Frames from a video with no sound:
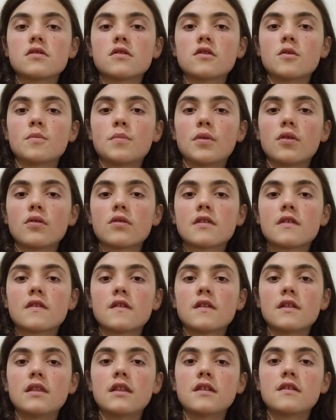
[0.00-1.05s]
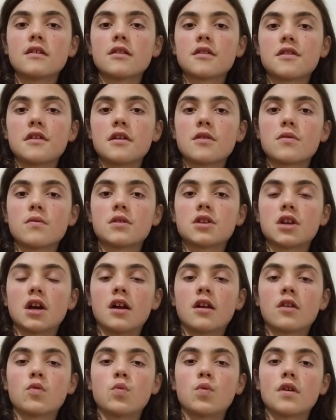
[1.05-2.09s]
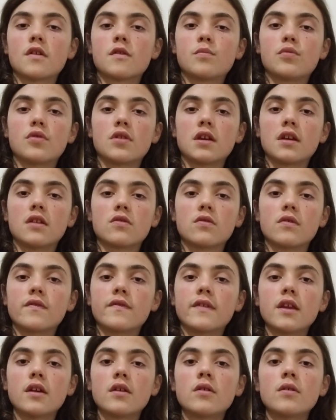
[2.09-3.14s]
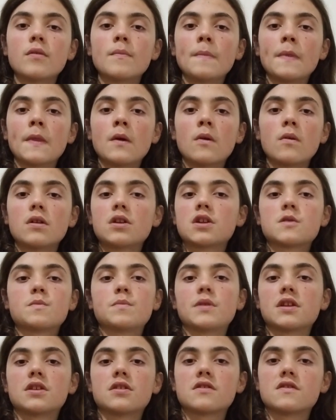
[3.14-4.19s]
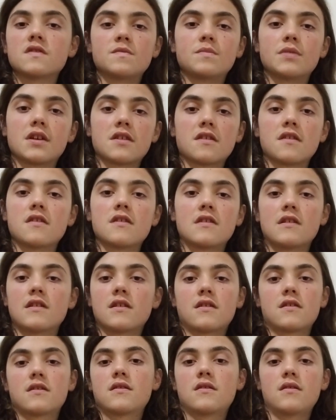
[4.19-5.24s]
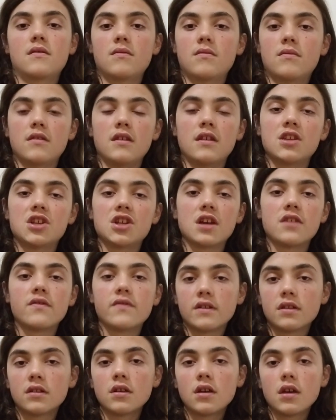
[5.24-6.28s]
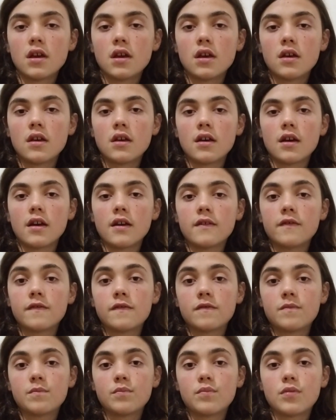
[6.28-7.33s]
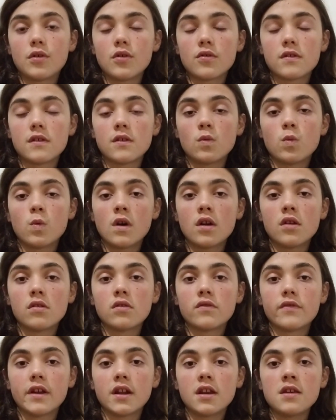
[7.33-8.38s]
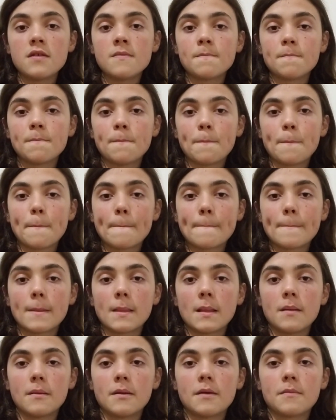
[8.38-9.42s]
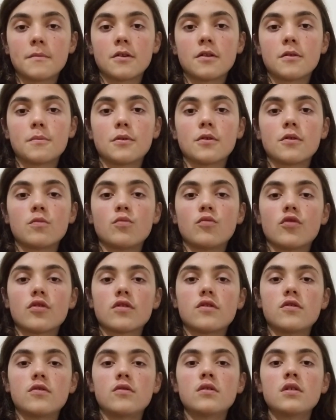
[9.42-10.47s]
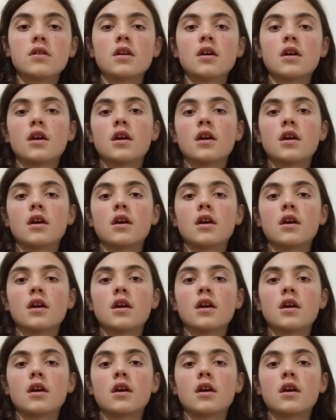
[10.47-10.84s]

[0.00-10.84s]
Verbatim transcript: going to post little things which aren't worth putting into a video, or just pictures of buses like in general. I've posted one already and I'm gonna post more soon.